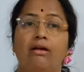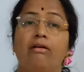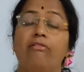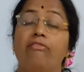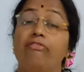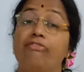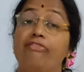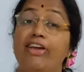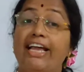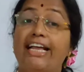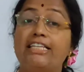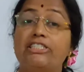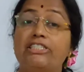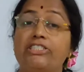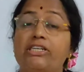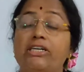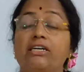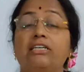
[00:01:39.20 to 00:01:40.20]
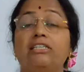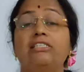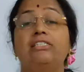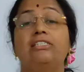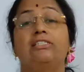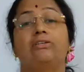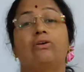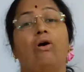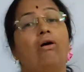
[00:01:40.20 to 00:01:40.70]

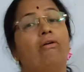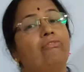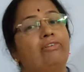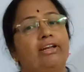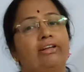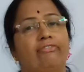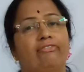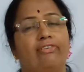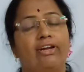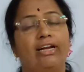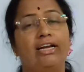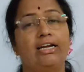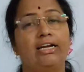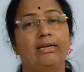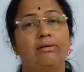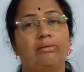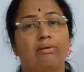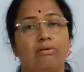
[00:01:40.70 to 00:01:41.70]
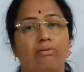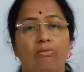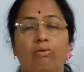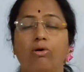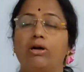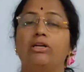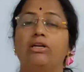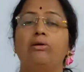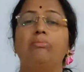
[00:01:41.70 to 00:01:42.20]
Features of different
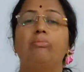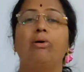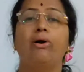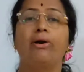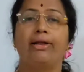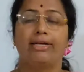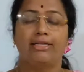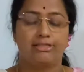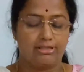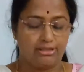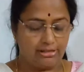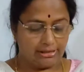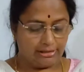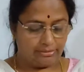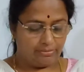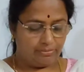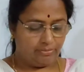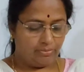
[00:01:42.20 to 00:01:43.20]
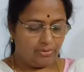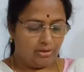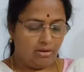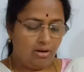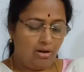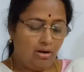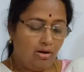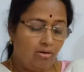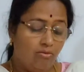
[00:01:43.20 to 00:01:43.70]
water bodies.
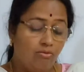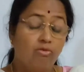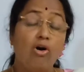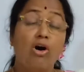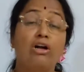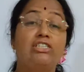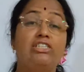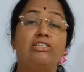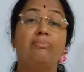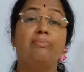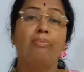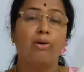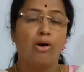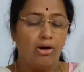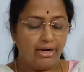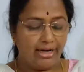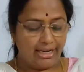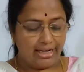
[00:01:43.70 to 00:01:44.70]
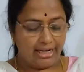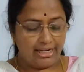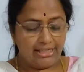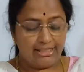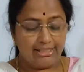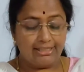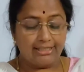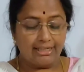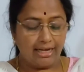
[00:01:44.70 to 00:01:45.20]
Water
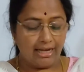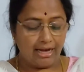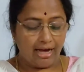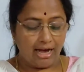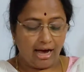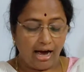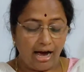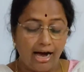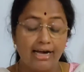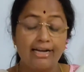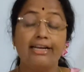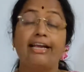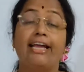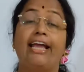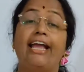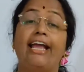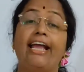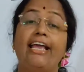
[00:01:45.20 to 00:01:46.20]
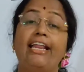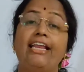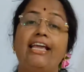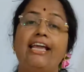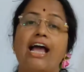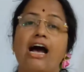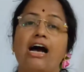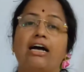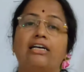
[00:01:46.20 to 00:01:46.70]
bodies are
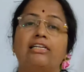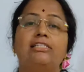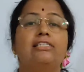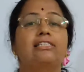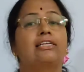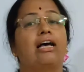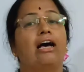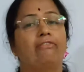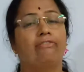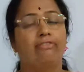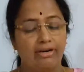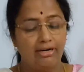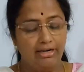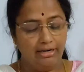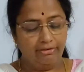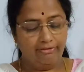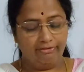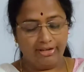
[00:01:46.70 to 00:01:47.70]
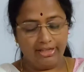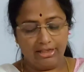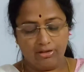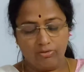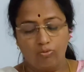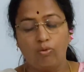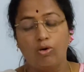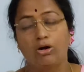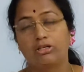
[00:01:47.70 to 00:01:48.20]
areas covered
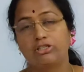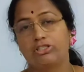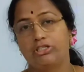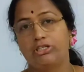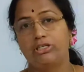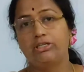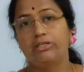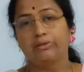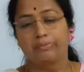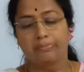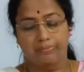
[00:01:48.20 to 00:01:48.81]
with water.